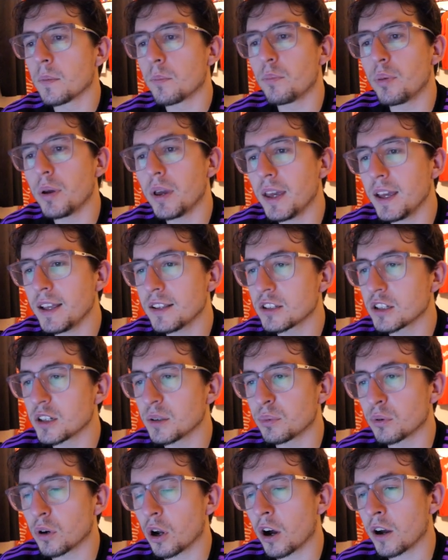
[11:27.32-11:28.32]

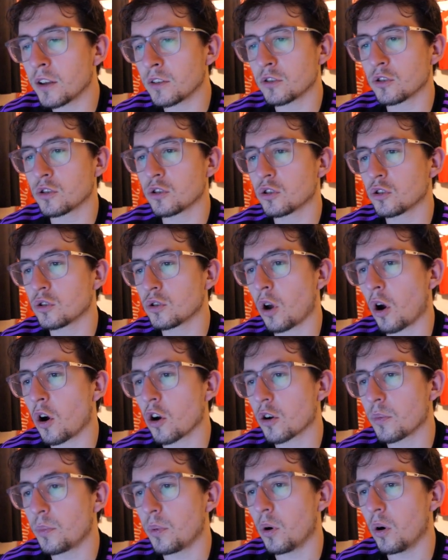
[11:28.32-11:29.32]
Peterborough and
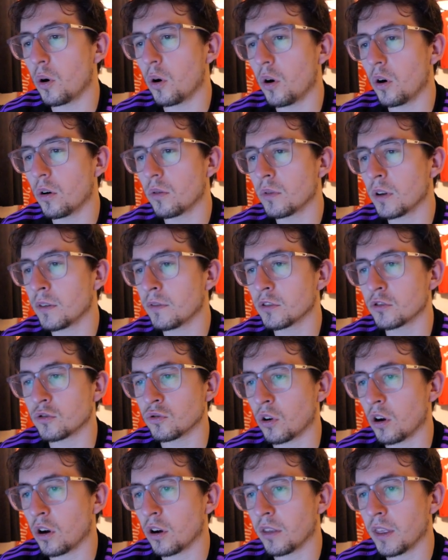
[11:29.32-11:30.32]
Stockport, I will
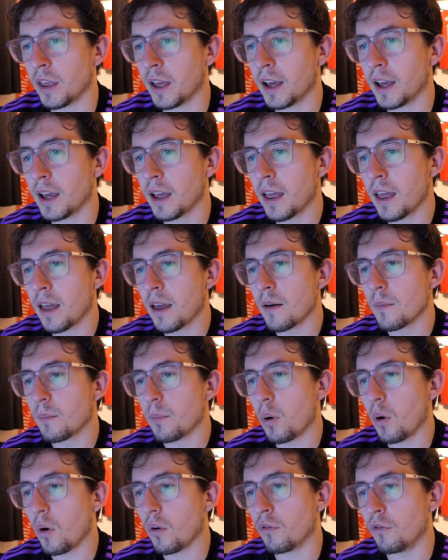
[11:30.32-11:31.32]
draw there.
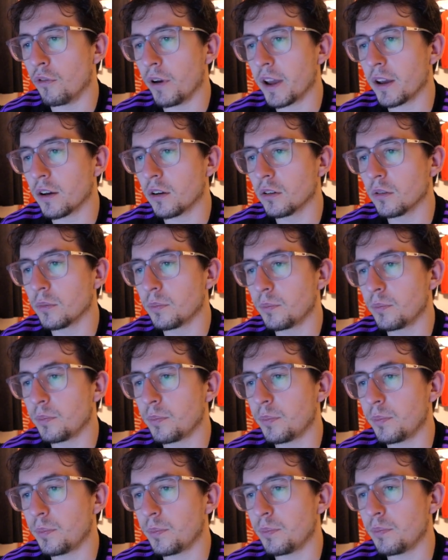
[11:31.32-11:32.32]
Port Vale
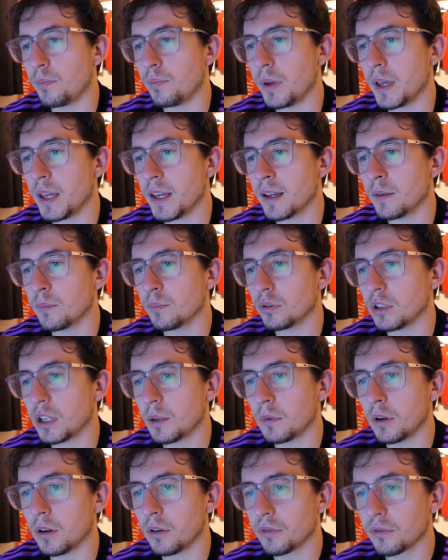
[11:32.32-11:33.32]
beating
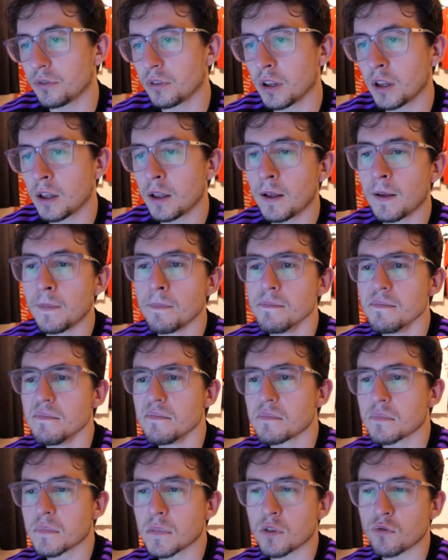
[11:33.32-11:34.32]
Plymouth.
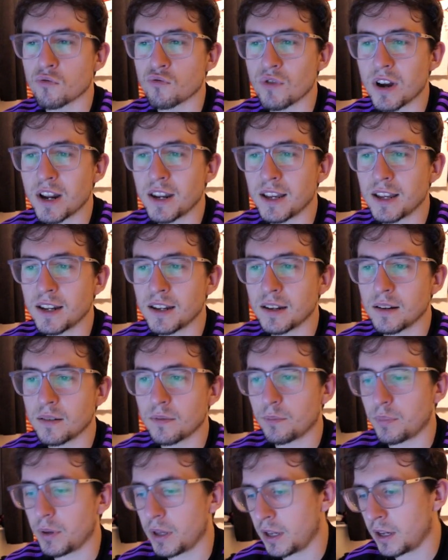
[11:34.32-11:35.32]
Reading
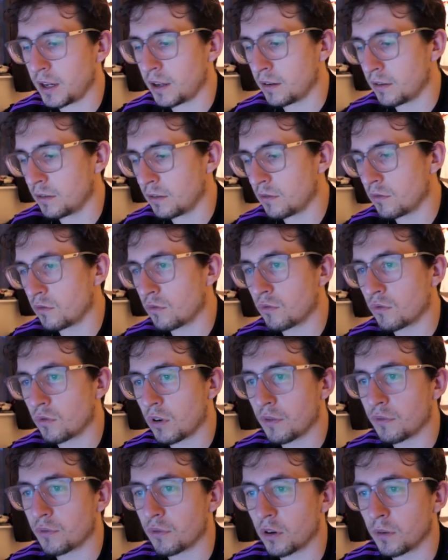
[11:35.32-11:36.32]
beating
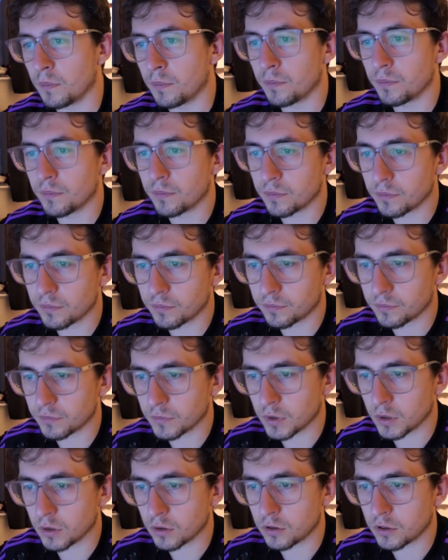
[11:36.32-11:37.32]
Rotherham.
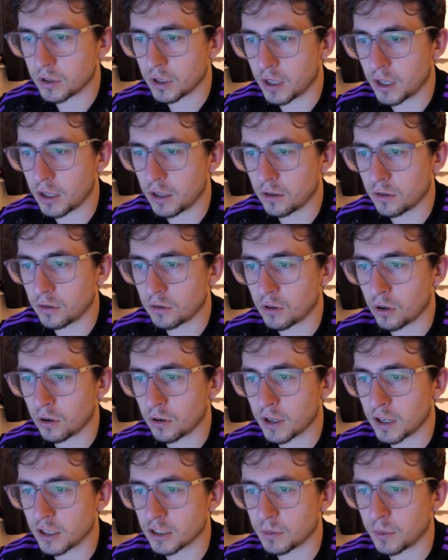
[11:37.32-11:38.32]
See
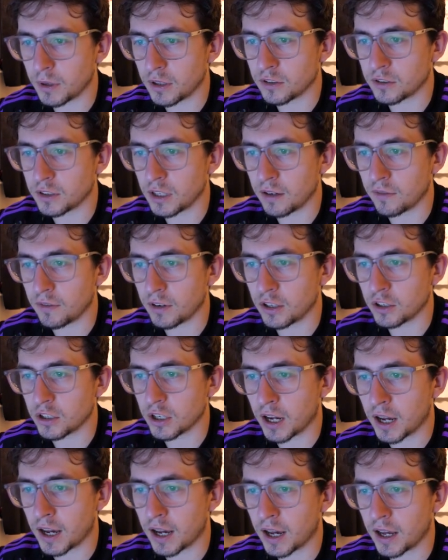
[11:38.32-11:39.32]
Doncaster beating Stevenage,
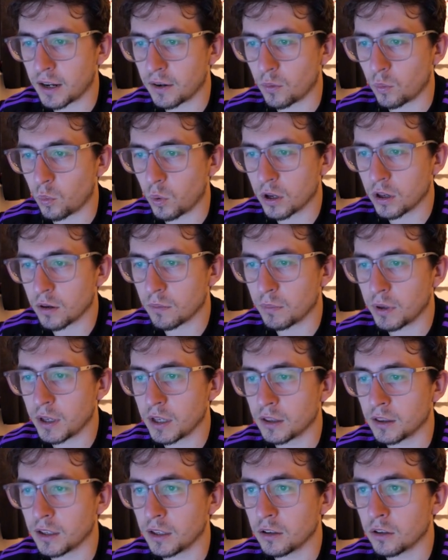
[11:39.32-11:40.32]
and Wycombe
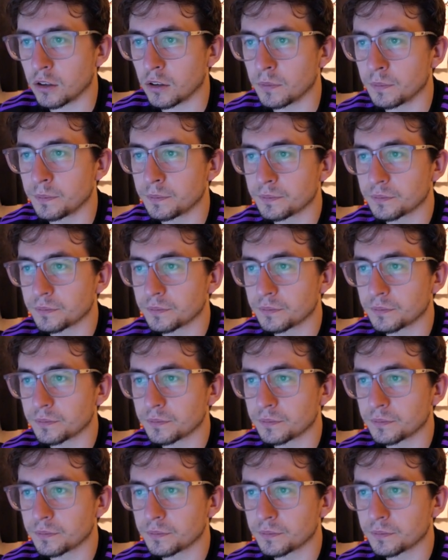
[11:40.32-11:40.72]
beating Lincoln.